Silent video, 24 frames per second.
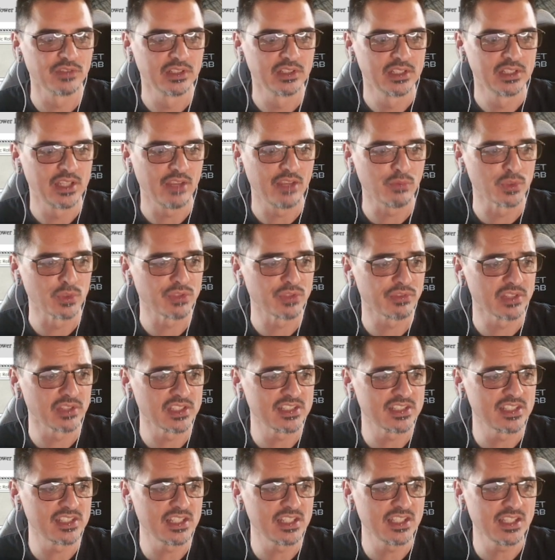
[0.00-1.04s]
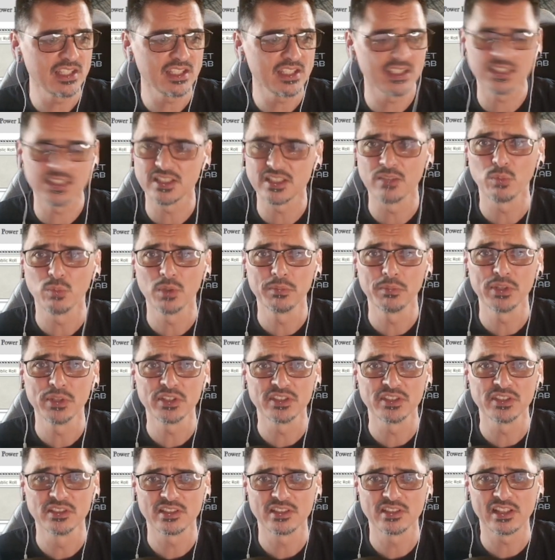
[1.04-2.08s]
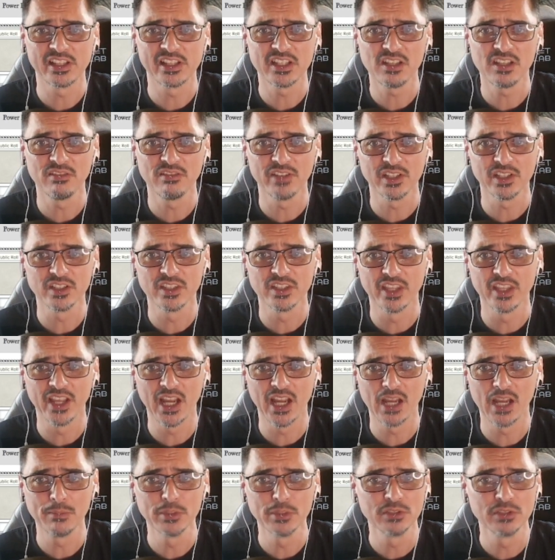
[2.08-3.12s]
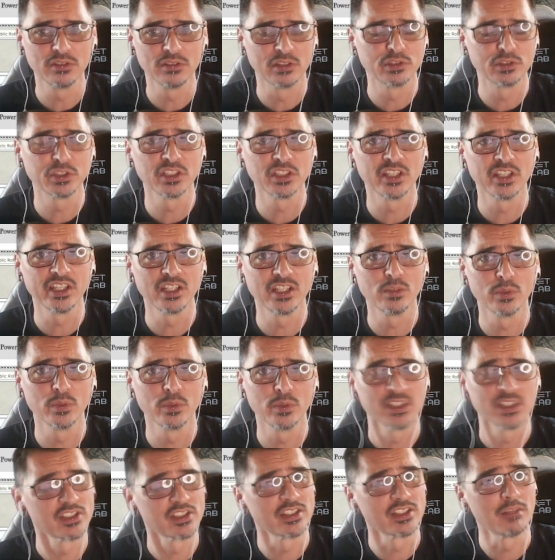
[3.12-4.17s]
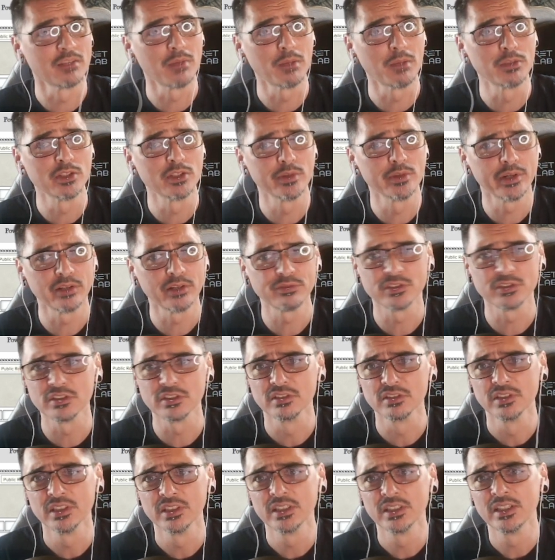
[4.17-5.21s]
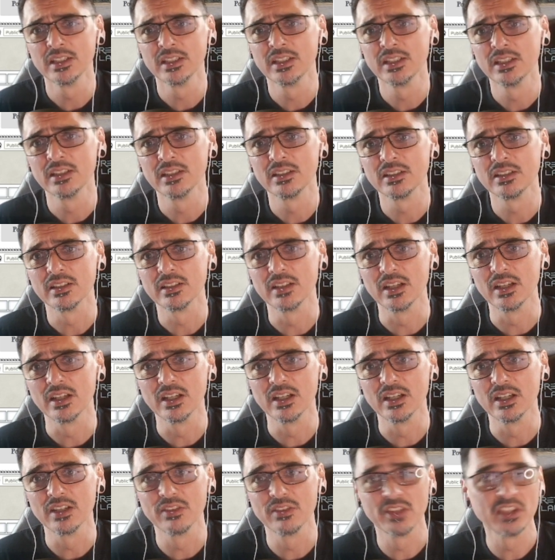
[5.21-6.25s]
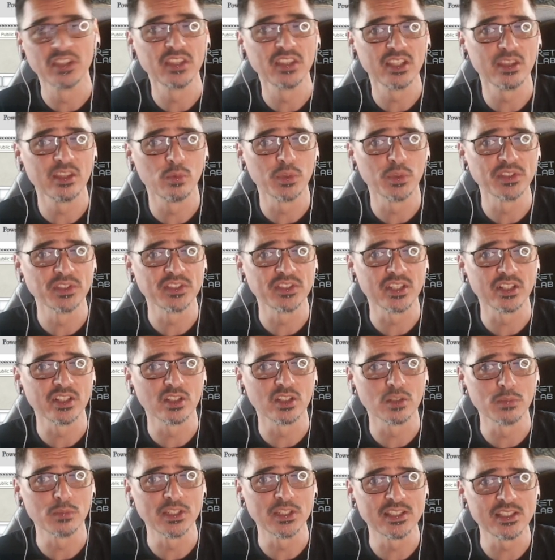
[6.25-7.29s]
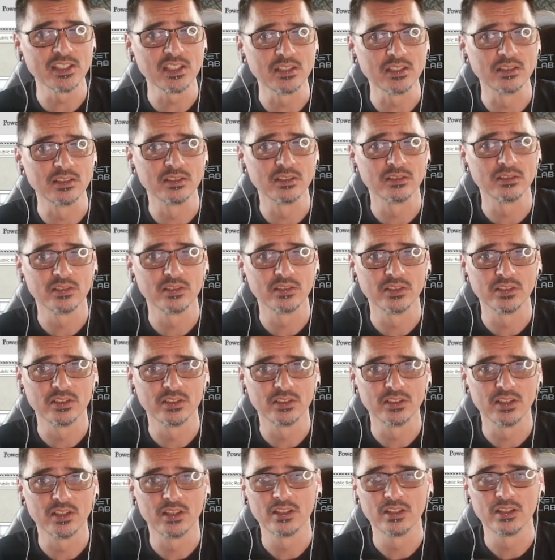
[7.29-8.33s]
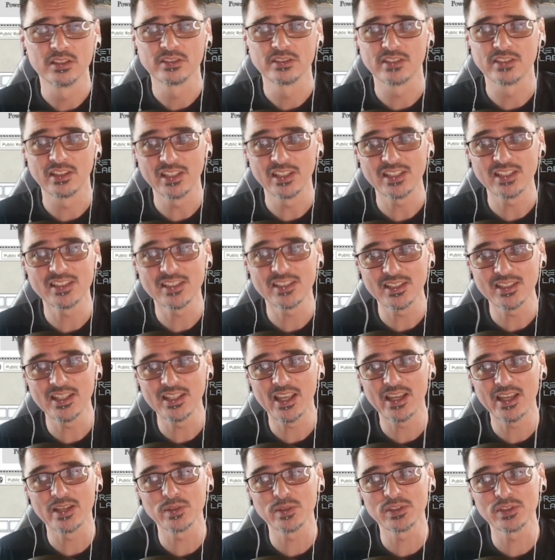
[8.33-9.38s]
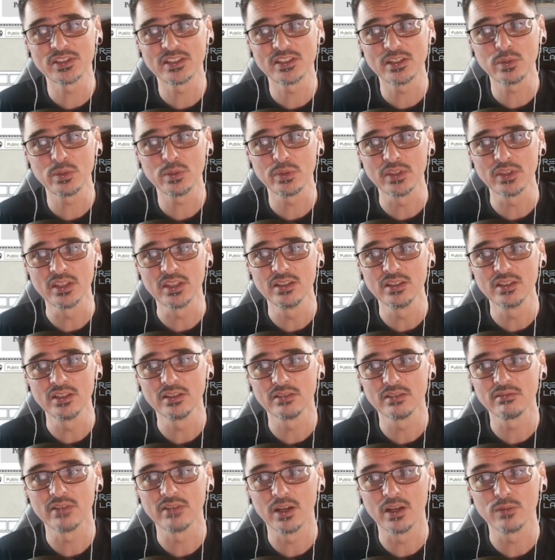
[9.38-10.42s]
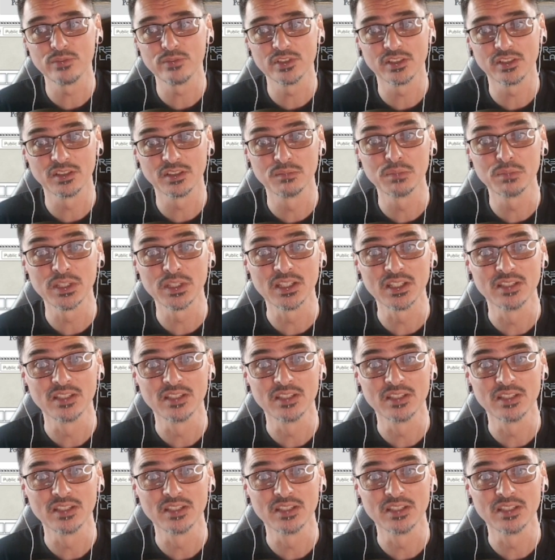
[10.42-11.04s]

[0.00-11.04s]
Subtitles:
everyone's really sneaky except one person is clanking around in their armor, not looking at anyone except maybe you, Halfter, then they're the ones that are going to be seen. So let's see how stealthy Halfter can be.